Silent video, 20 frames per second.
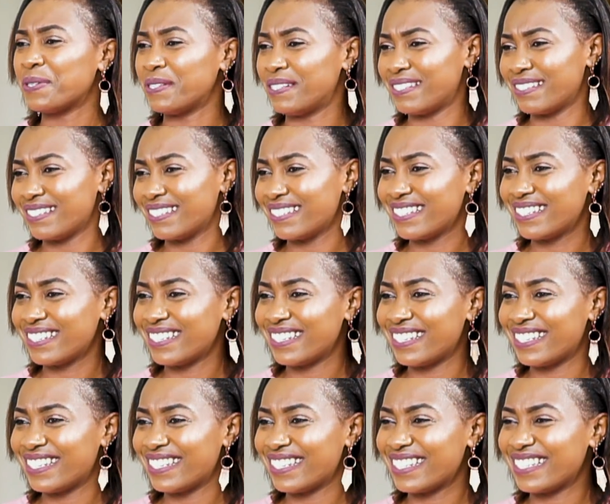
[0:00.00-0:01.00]
It's called
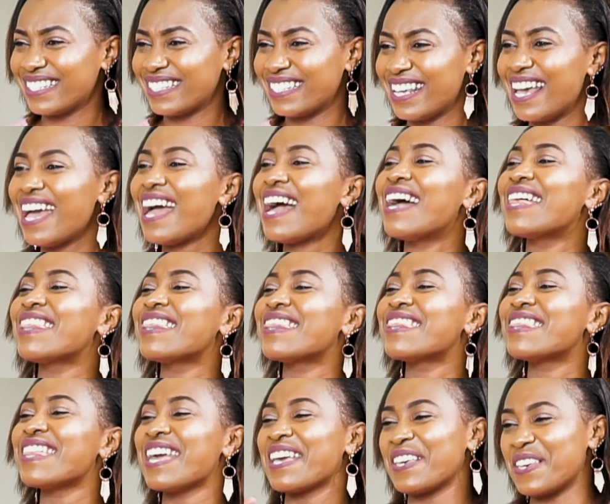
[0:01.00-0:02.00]
toxic
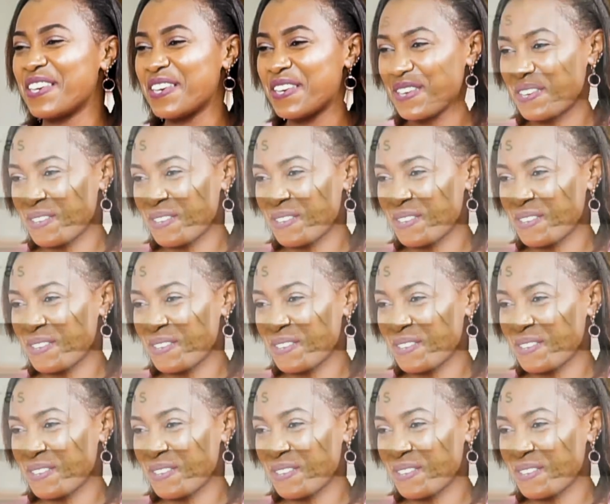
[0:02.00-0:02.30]
positivity,